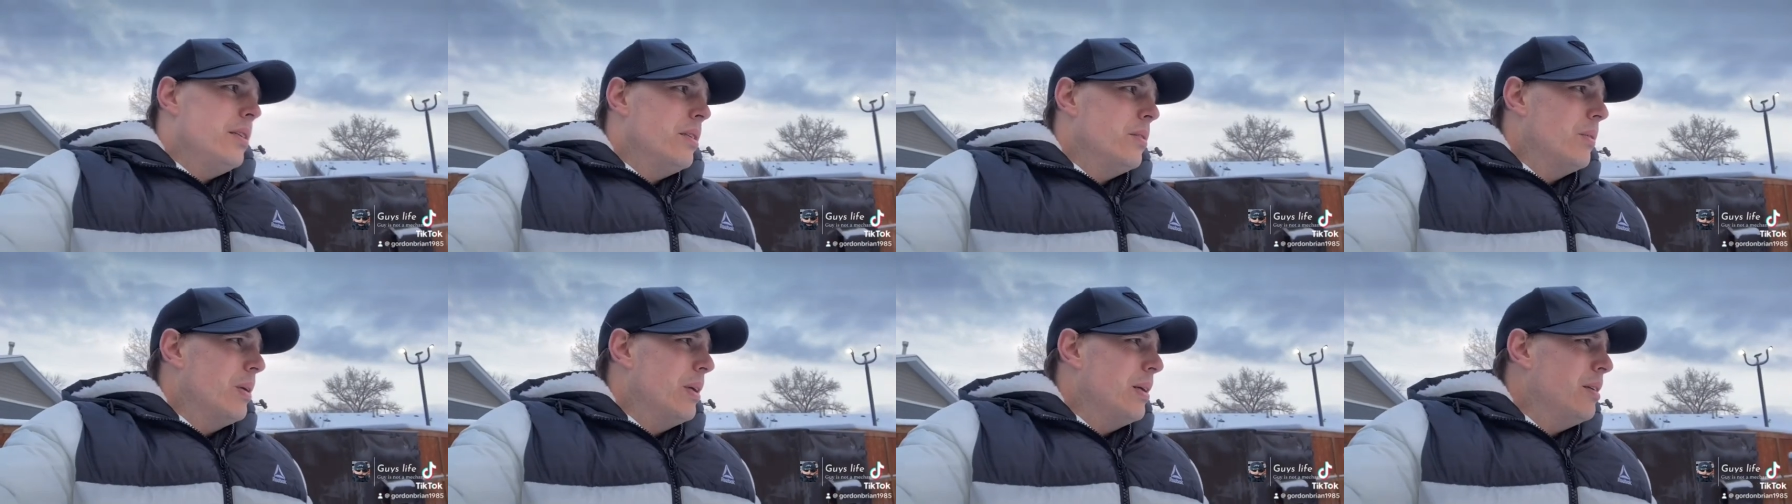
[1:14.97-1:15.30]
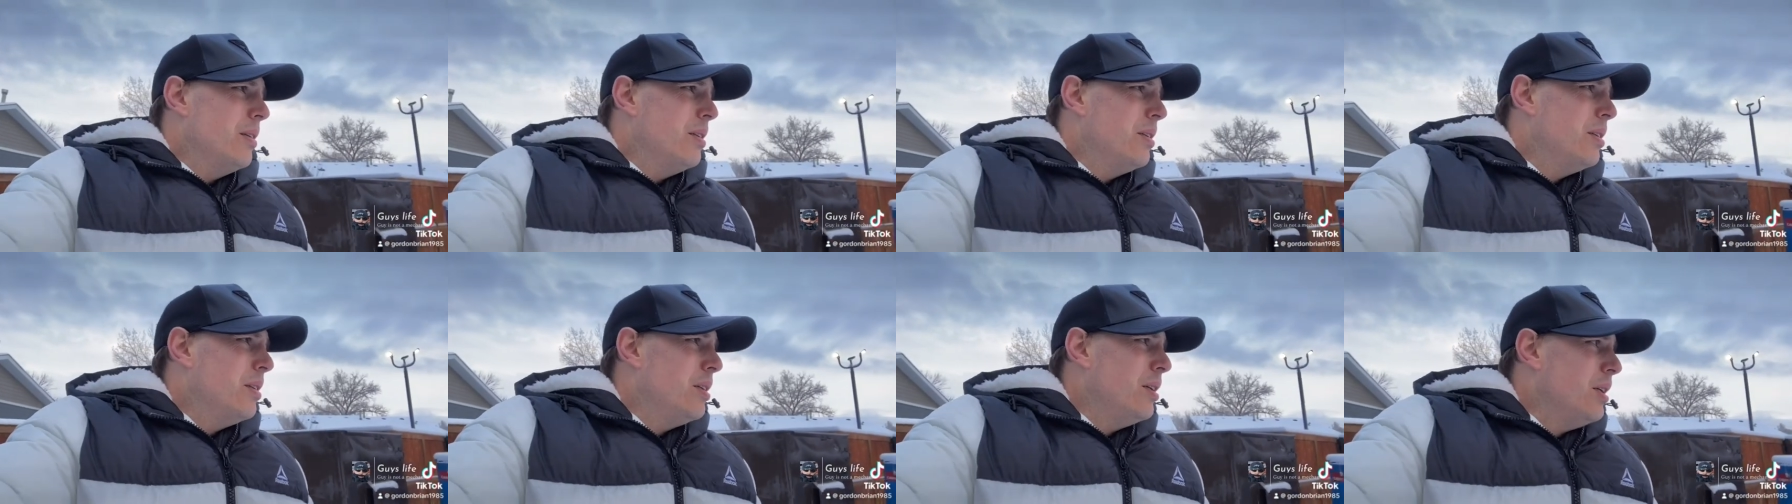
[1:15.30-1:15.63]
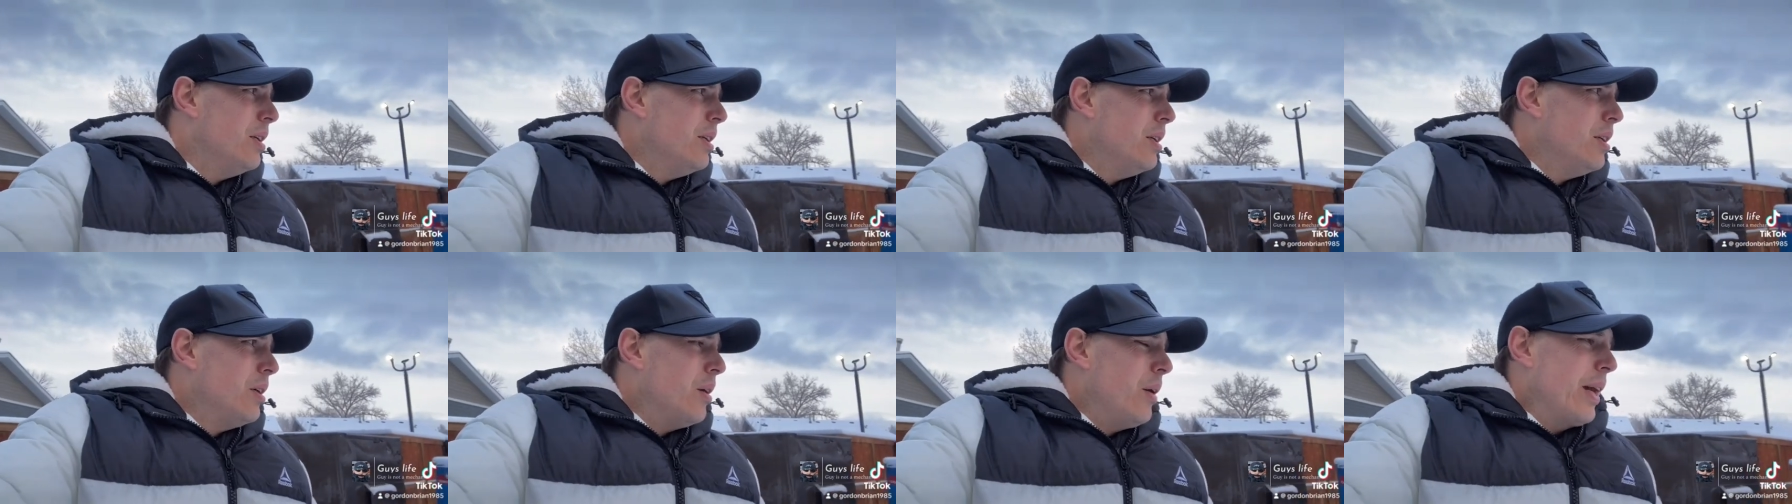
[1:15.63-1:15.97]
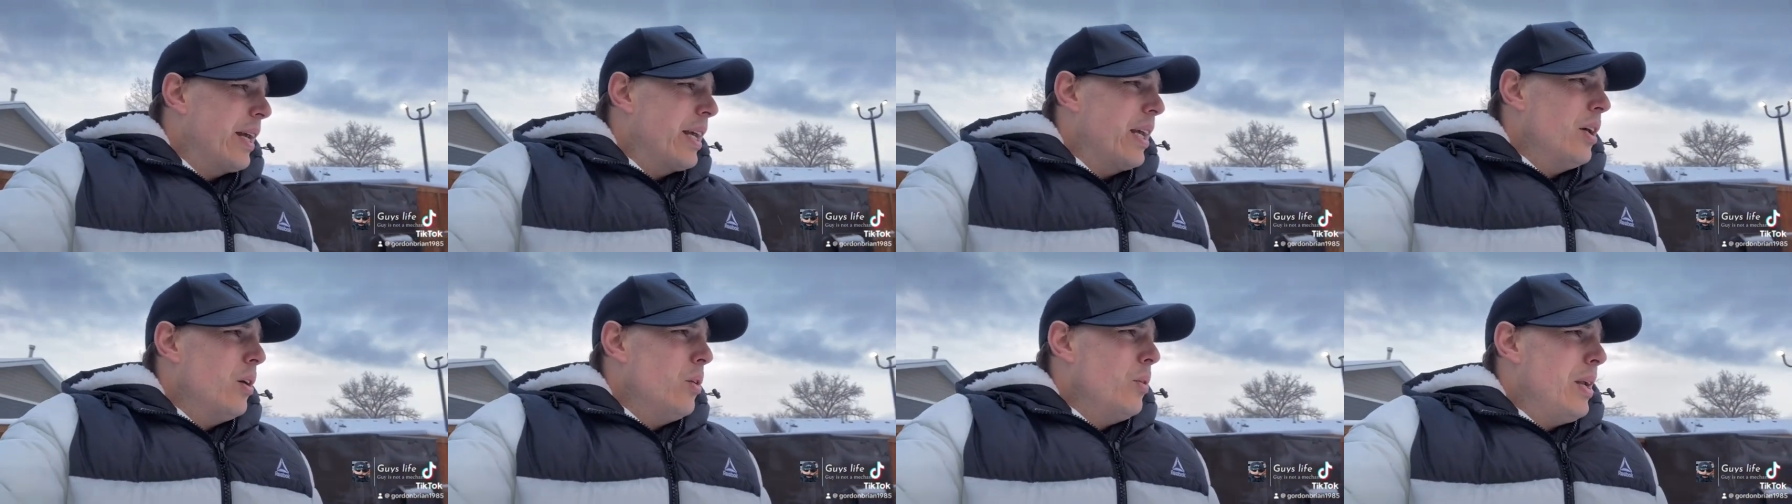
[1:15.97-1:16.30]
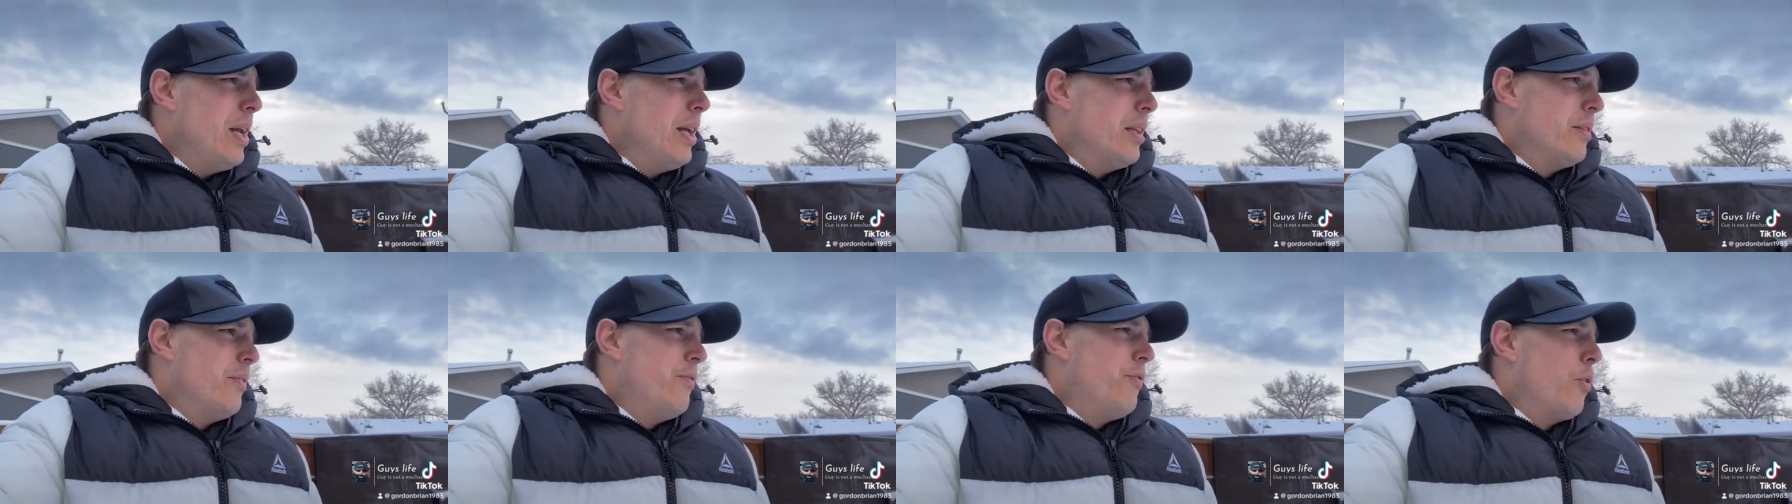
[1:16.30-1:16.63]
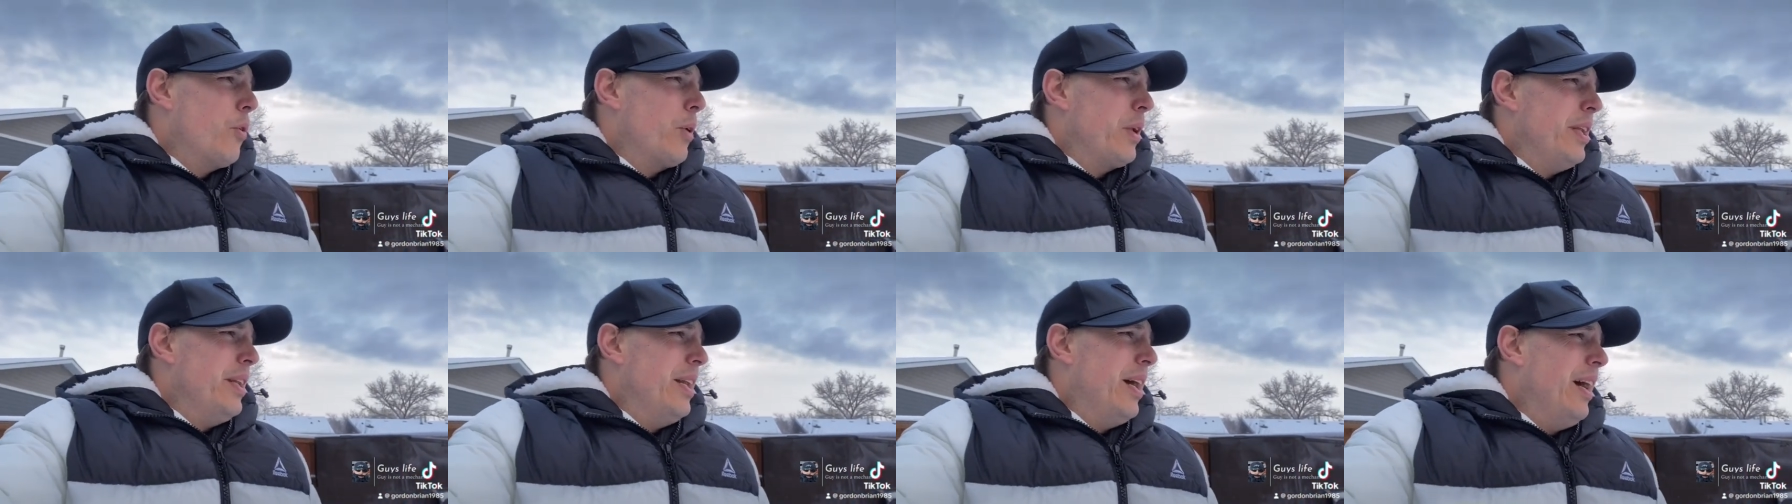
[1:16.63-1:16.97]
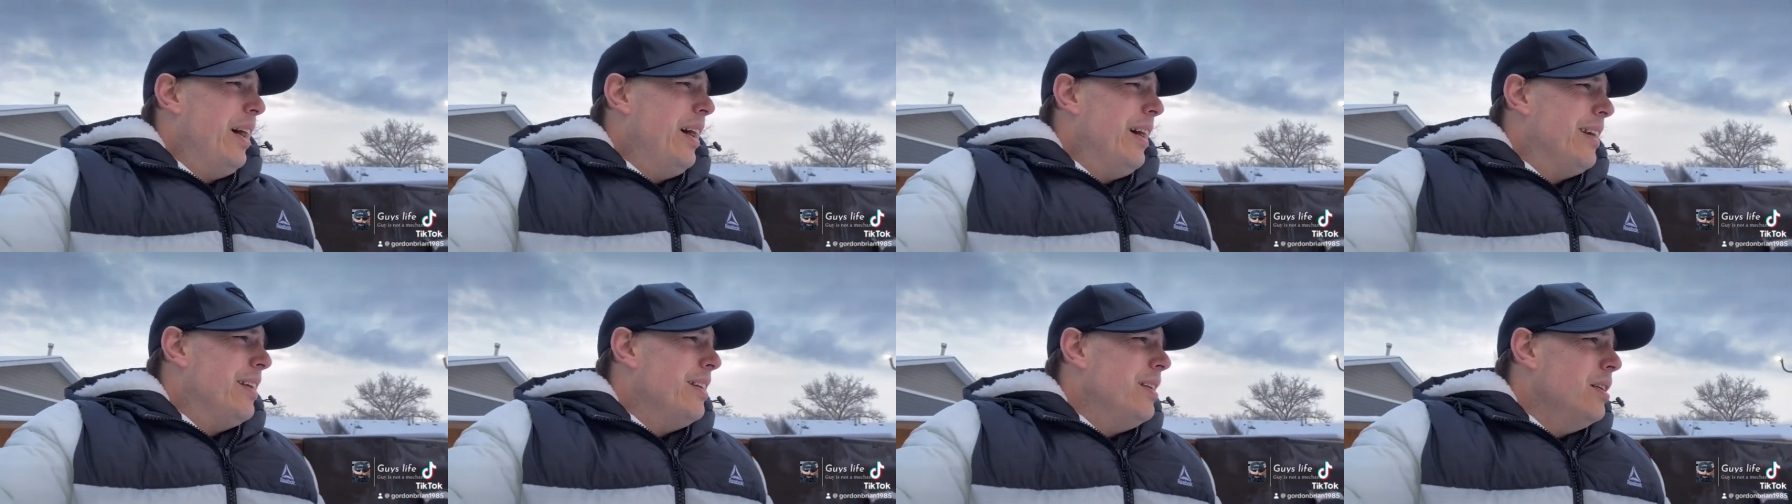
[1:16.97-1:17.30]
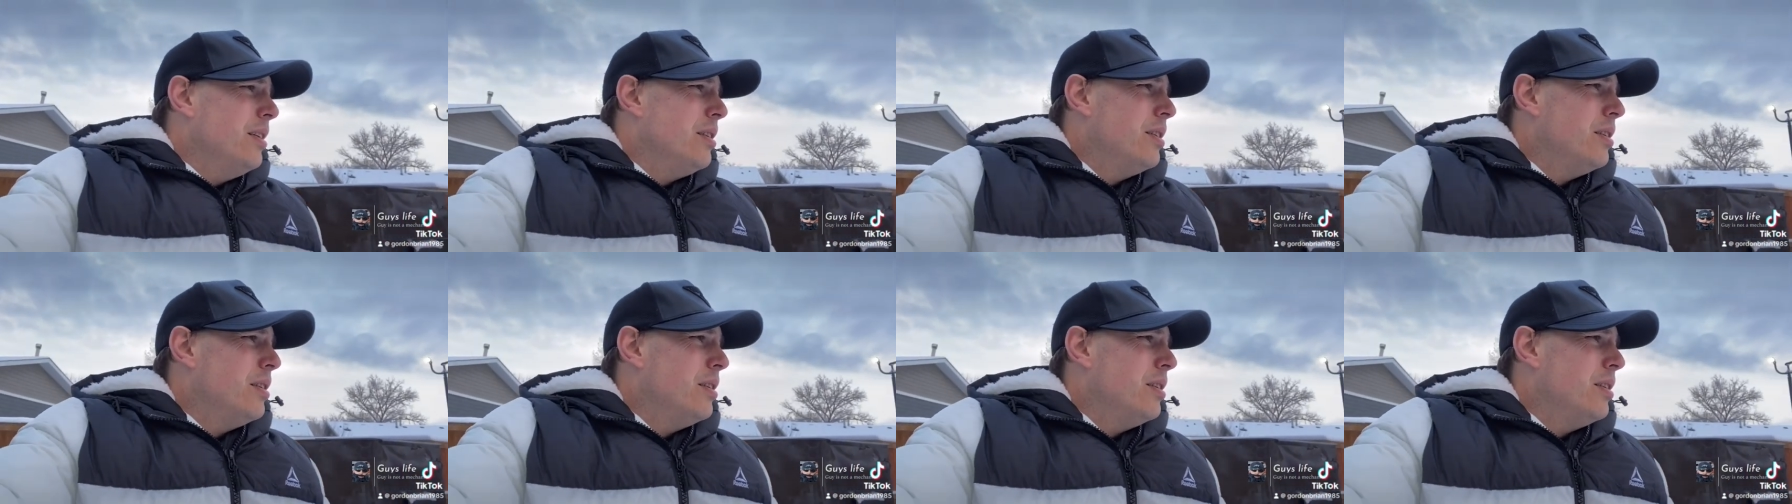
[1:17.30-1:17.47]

well, I can go down to 49.